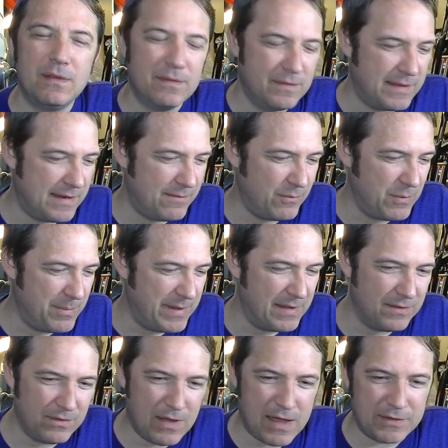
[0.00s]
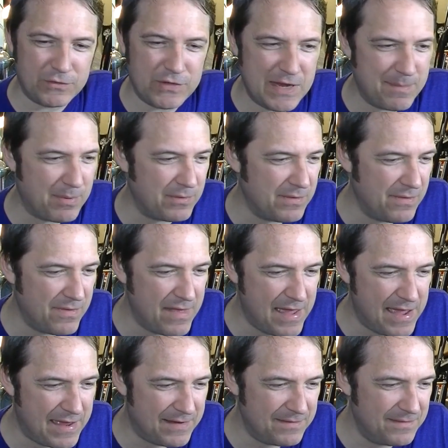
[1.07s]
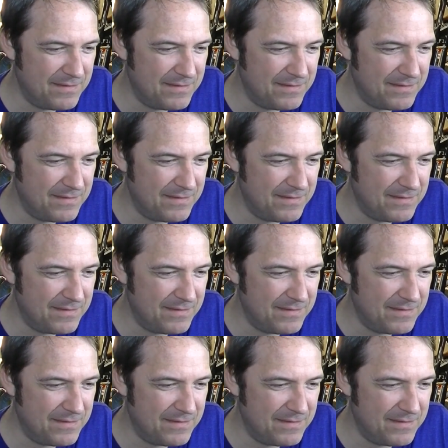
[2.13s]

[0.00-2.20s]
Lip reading: that will be a lot cheaper than that.